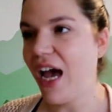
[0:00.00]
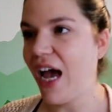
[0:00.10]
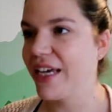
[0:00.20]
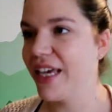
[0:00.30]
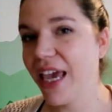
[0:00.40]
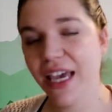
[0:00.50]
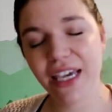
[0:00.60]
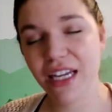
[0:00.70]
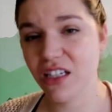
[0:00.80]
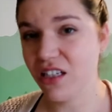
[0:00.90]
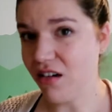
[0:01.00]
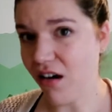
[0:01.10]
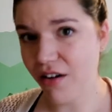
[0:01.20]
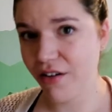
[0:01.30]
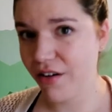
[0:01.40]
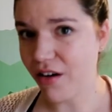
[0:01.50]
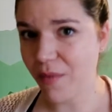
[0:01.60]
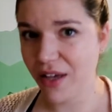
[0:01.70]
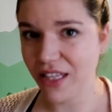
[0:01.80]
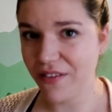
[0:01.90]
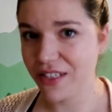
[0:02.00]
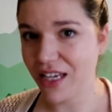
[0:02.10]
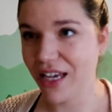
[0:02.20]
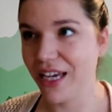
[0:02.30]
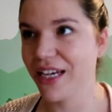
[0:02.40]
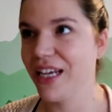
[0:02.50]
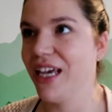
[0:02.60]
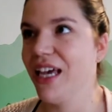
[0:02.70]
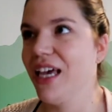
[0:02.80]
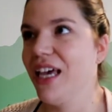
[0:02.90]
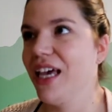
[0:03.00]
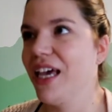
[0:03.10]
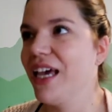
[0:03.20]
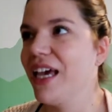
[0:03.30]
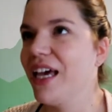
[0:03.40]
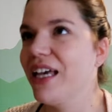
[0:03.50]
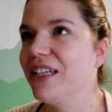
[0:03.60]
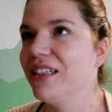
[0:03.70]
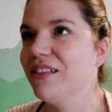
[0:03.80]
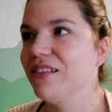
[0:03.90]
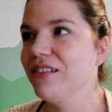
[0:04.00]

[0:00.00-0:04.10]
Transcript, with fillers: I can't get it to not hurt on my left side, and